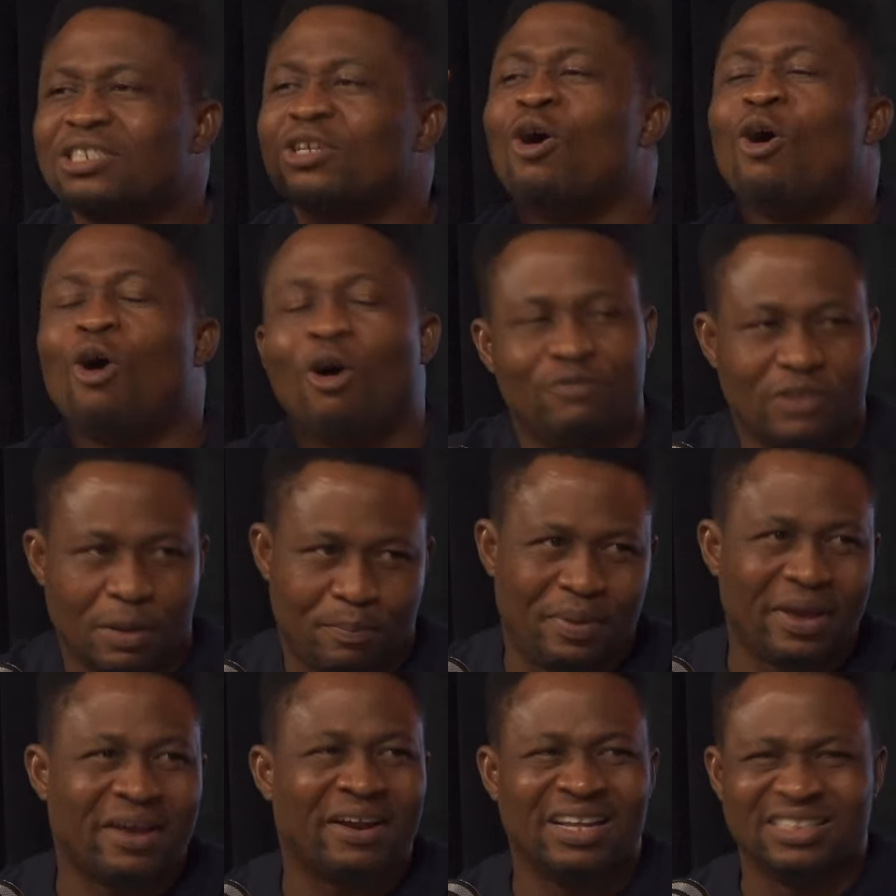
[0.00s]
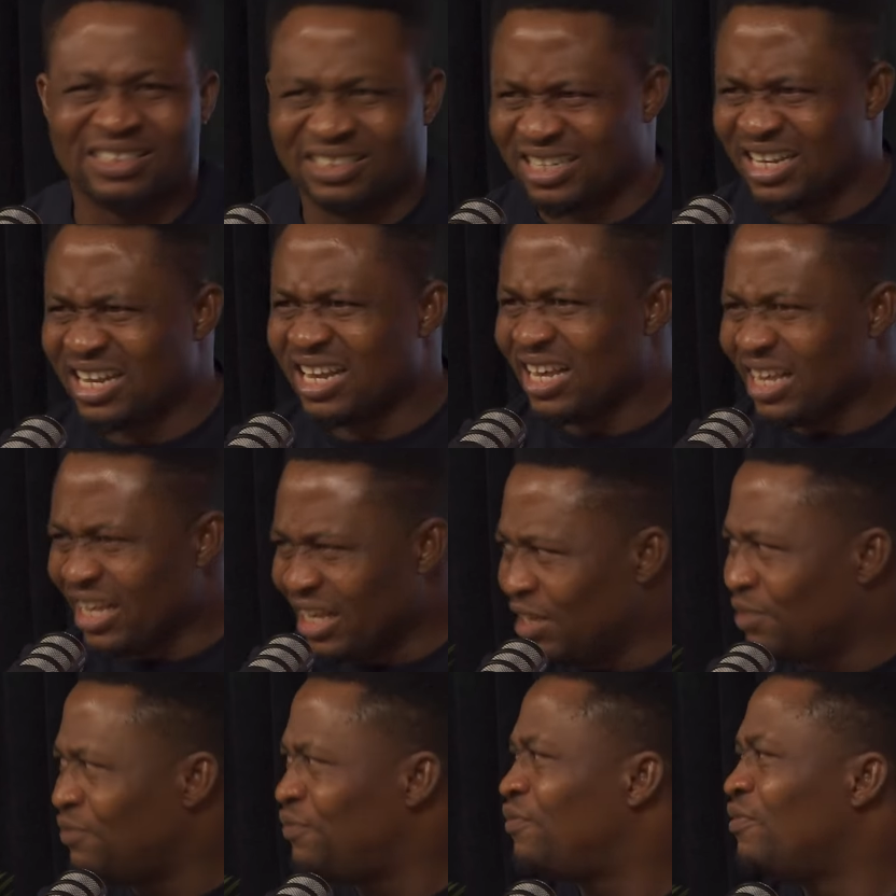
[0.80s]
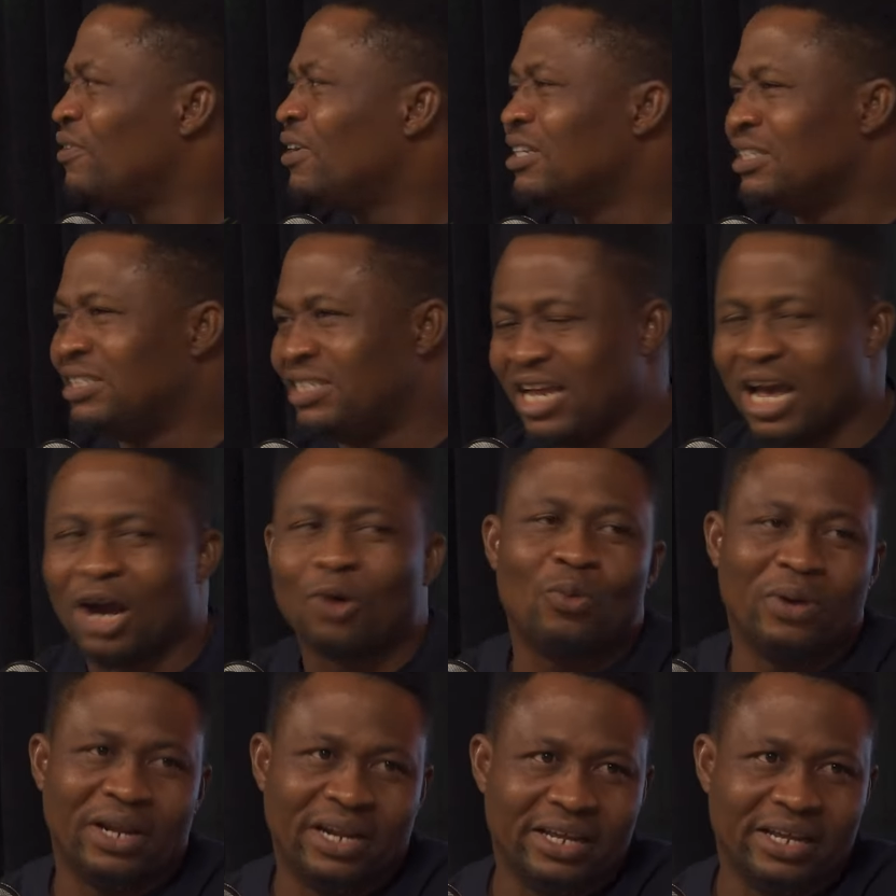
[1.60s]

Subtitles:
of the parent if they are willing.